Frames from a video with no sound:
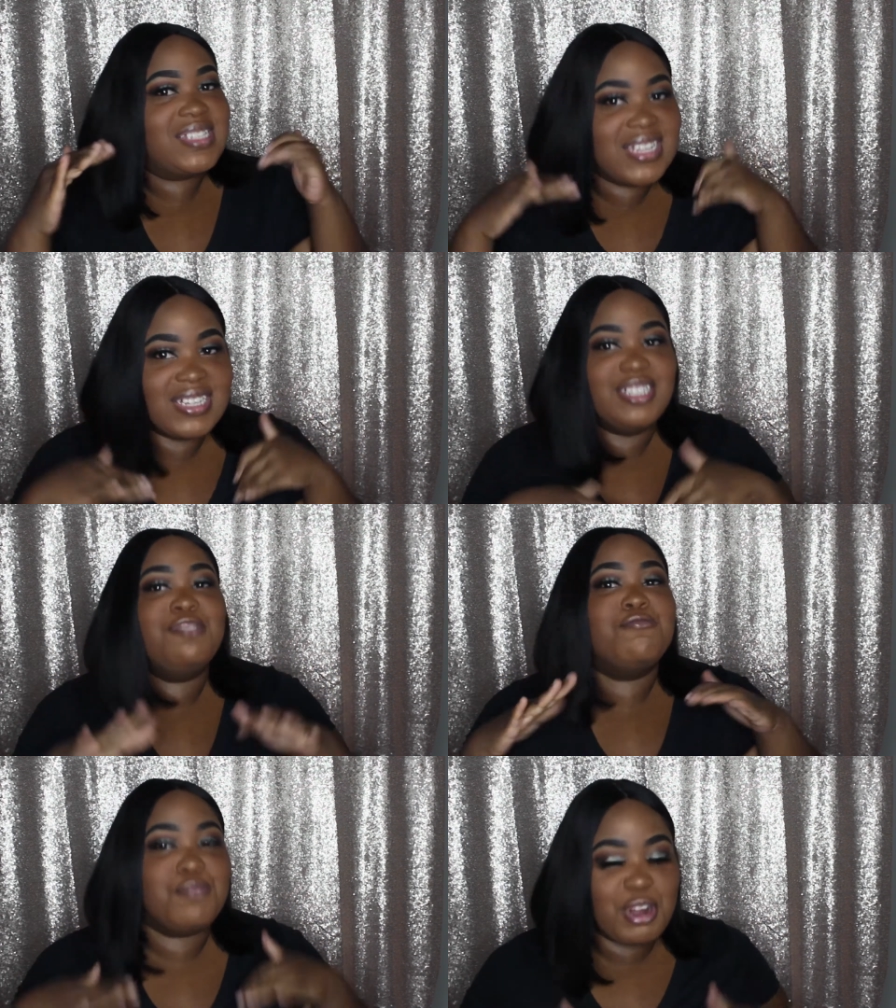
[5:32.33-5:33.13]

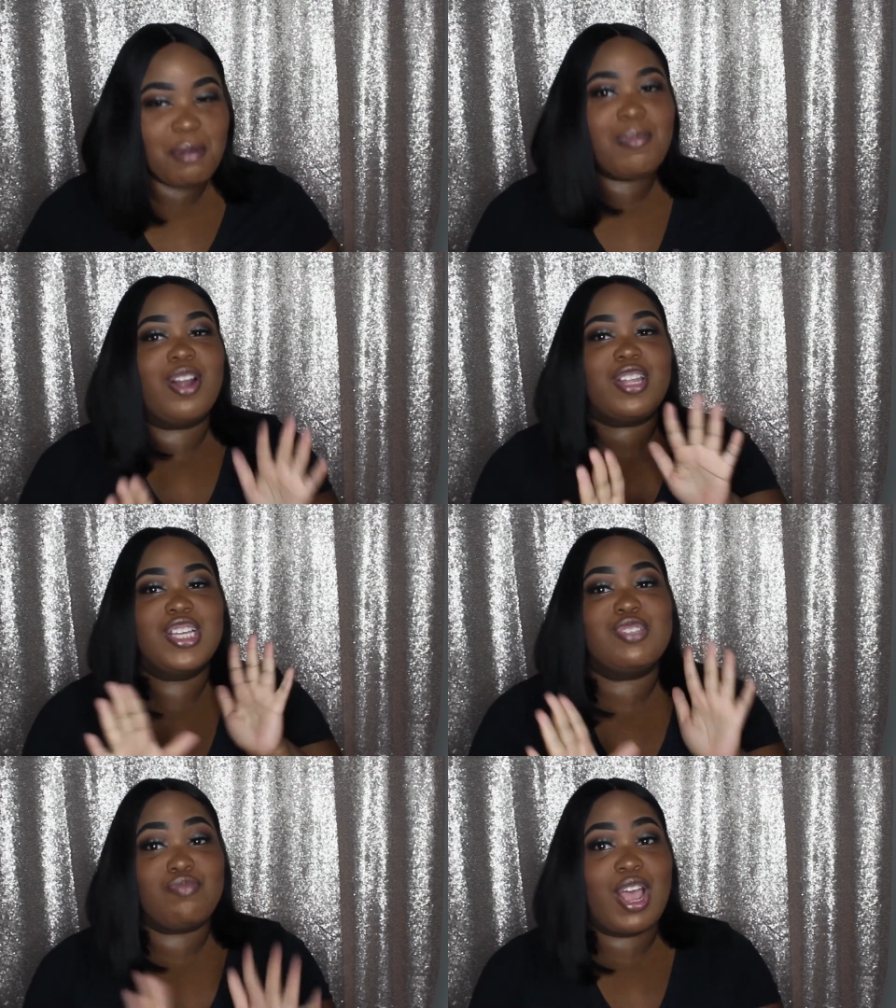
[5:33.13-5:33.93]
to reel
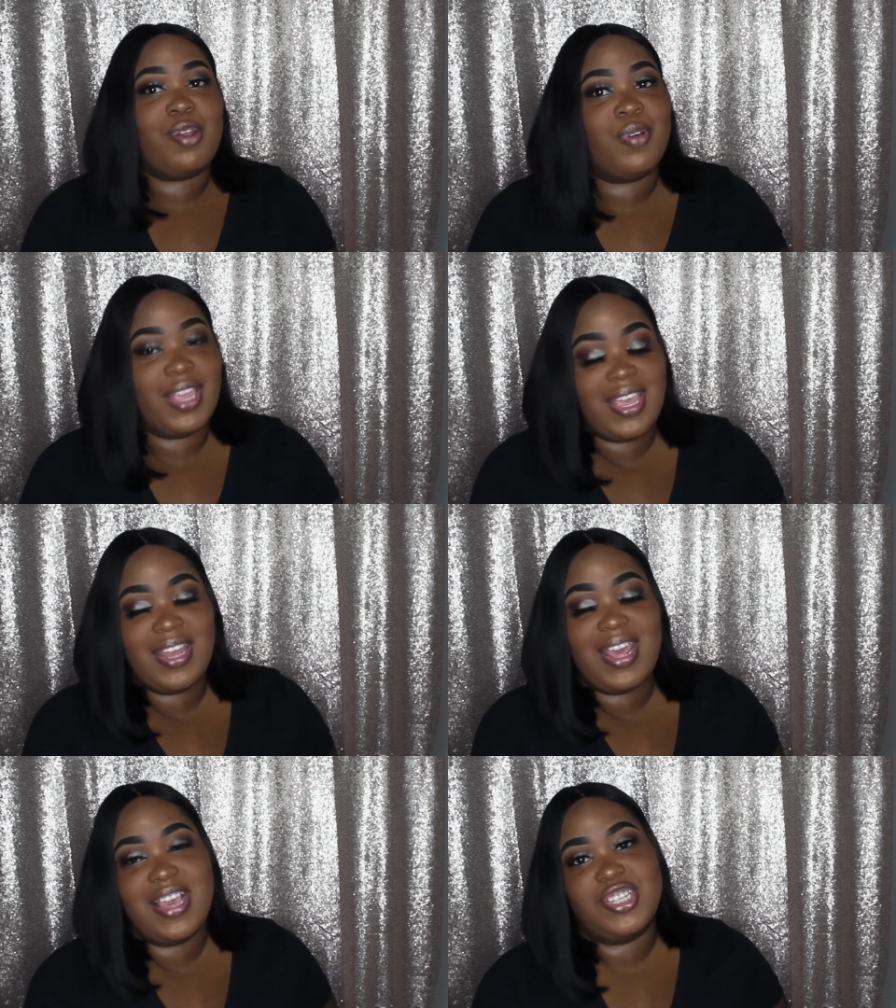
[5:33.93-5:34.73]
Marcus right on
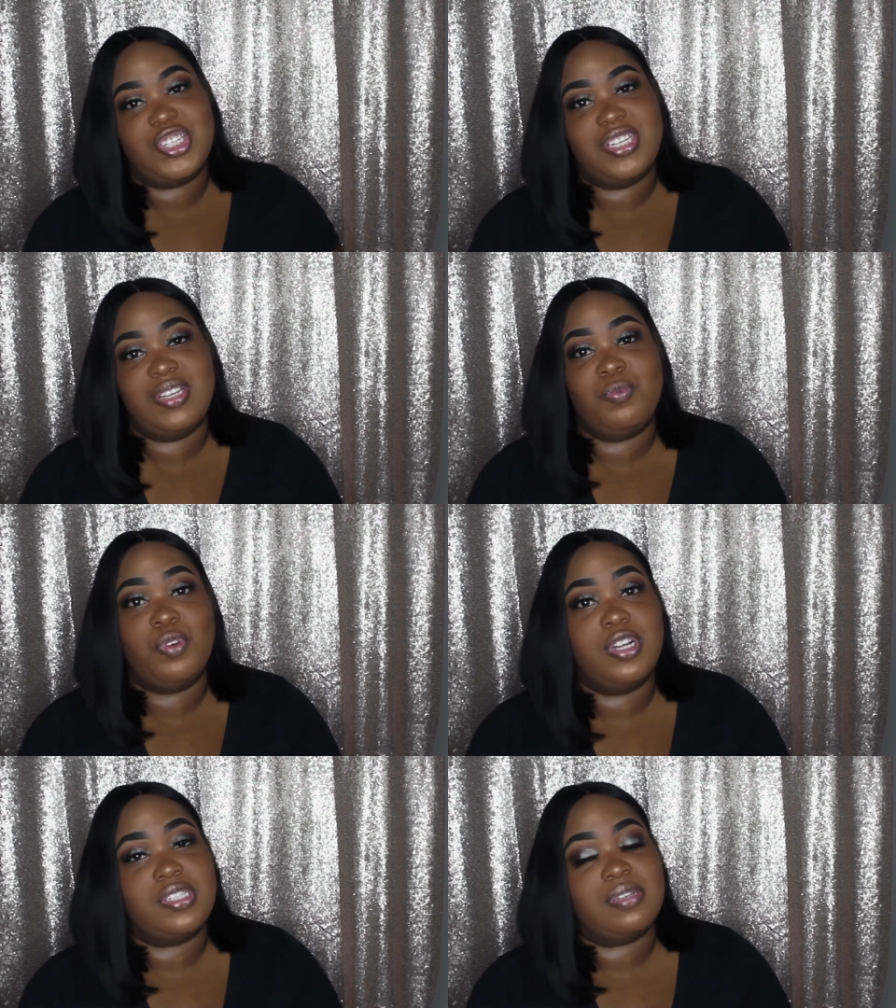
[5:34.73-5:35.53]
in, and she
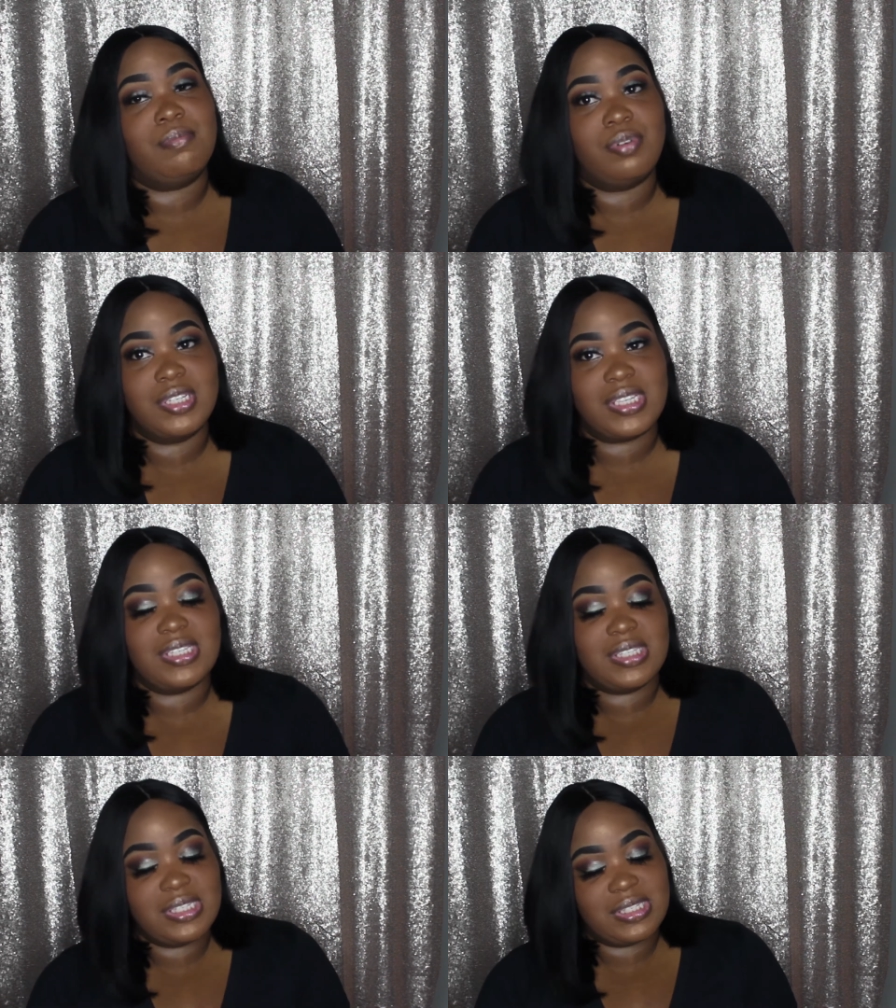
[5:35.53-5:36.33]
wants Brooke's
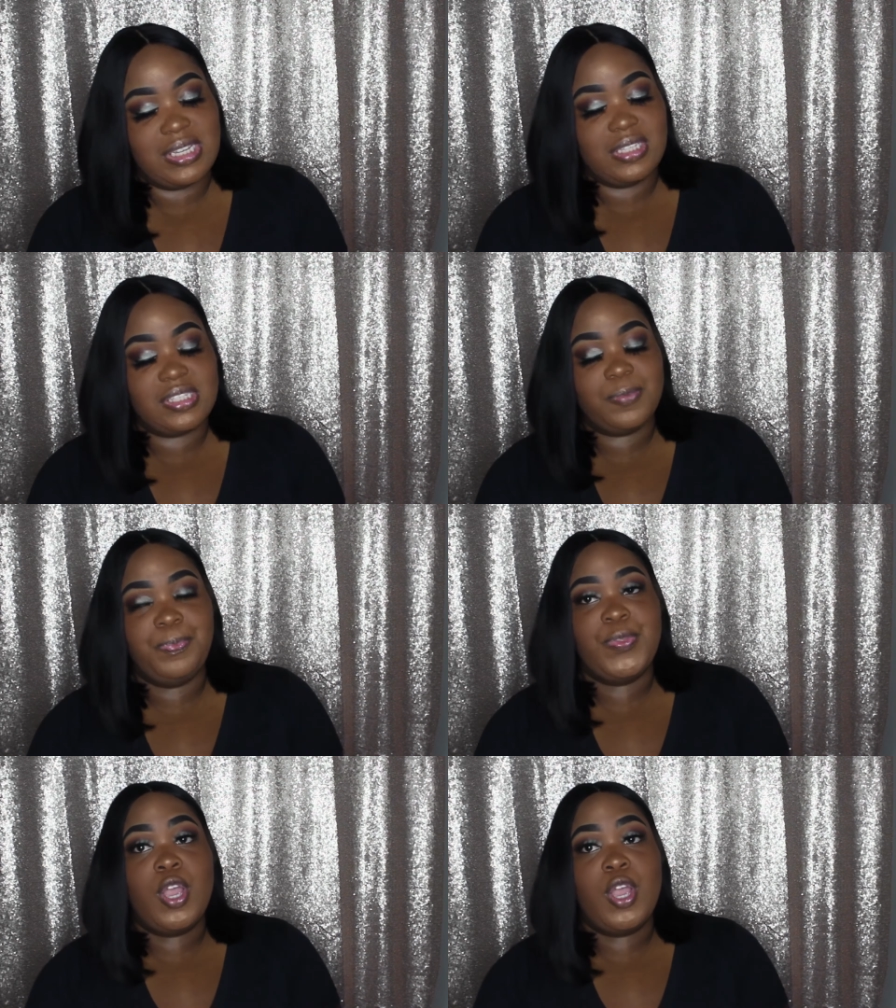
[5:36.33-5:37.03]
assistance.